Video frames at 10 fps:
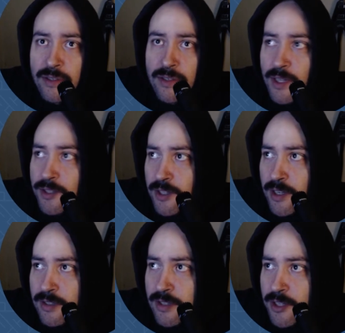
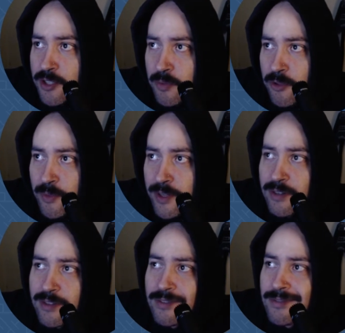Nginx-deployment.
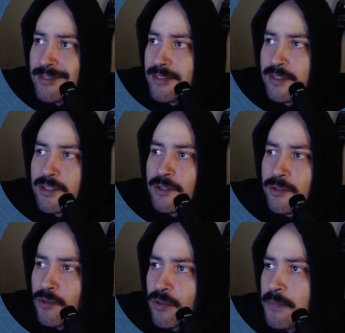
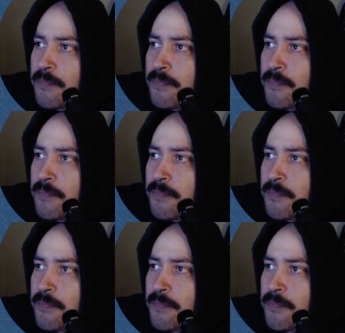Cool.